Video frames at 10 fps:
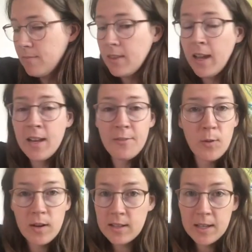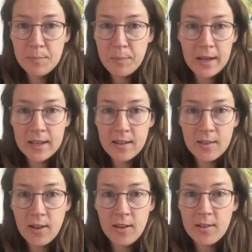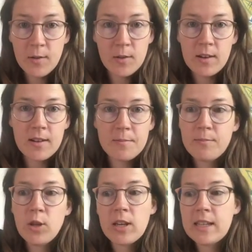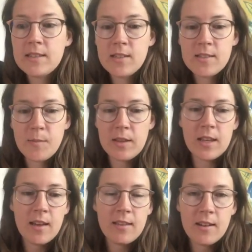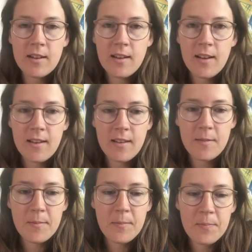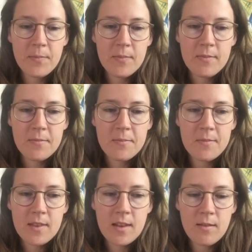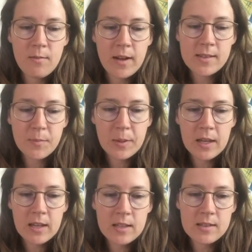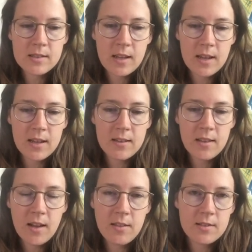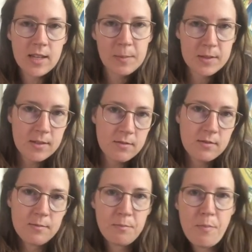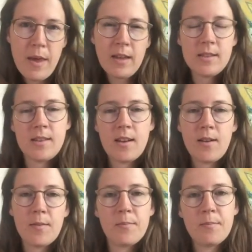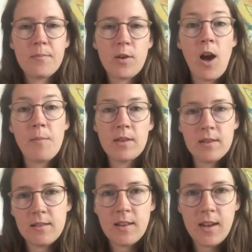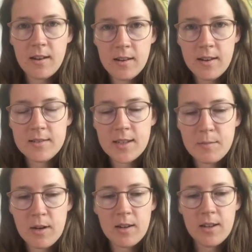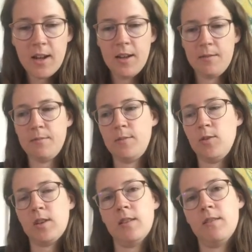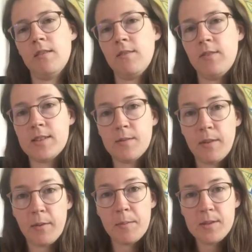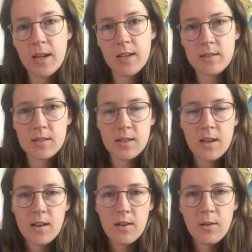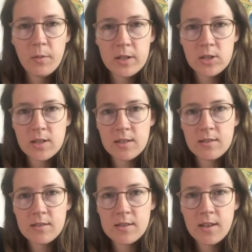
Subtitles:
if you want to keep baking along or look into some of the other recipes and the other types of bakes that are common here in Denmark, you can visit my website, which is